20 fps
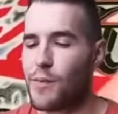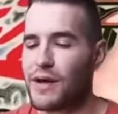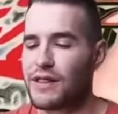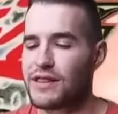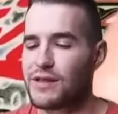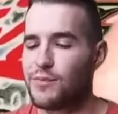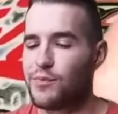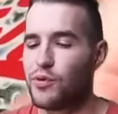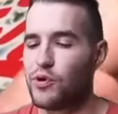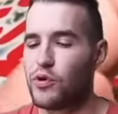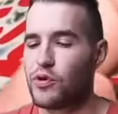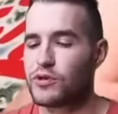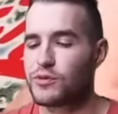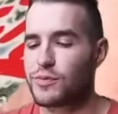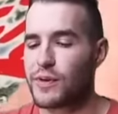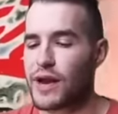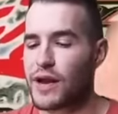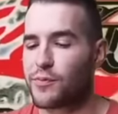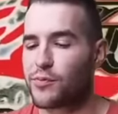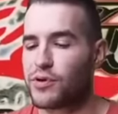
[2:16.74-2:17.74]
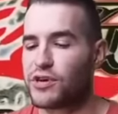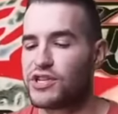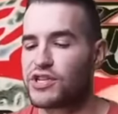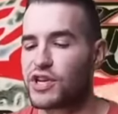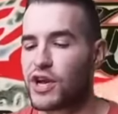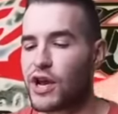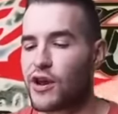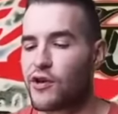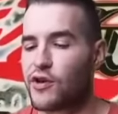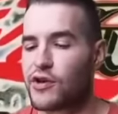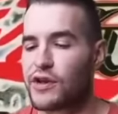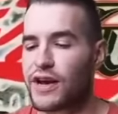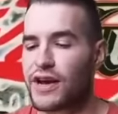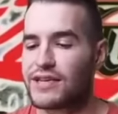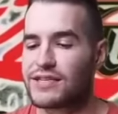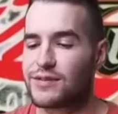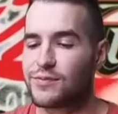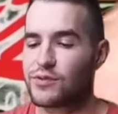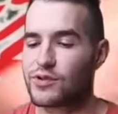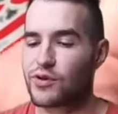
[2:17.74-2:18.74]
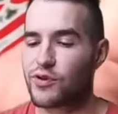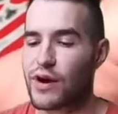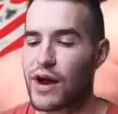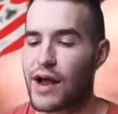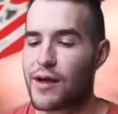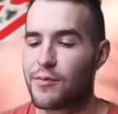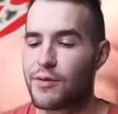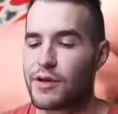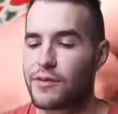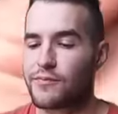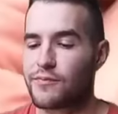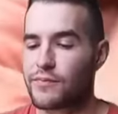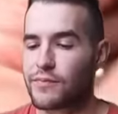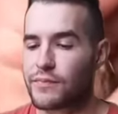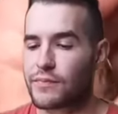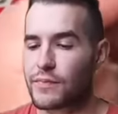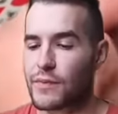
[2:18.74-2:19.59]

know about the pulls, but I appreciate all you guys subscribing.